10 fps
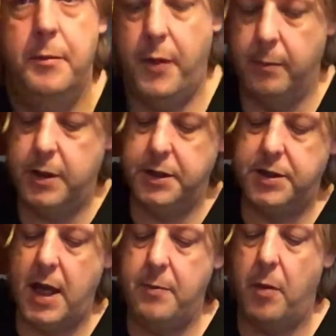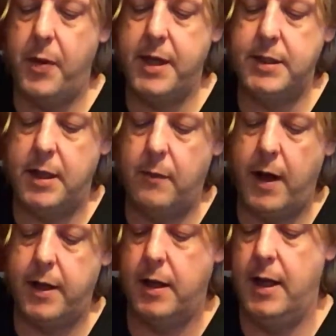But I'm going to say my piece
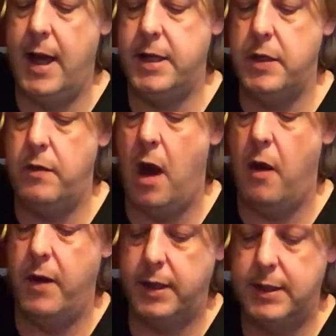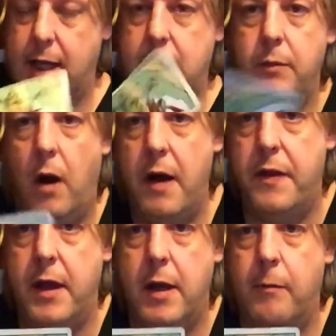anyway and let you know exactly what I
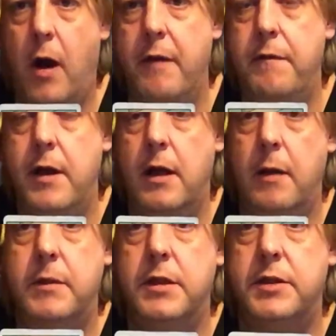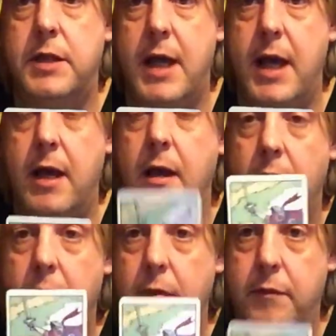think and what I feel. And I'm going to say it
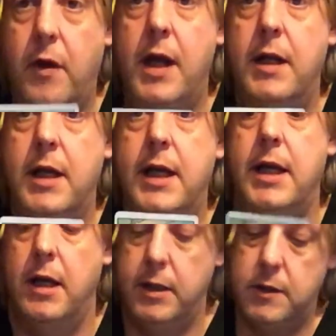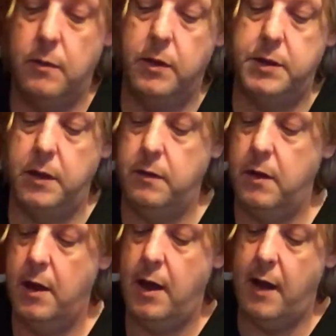violently towards you.
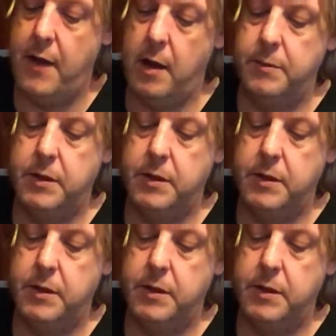And then I'm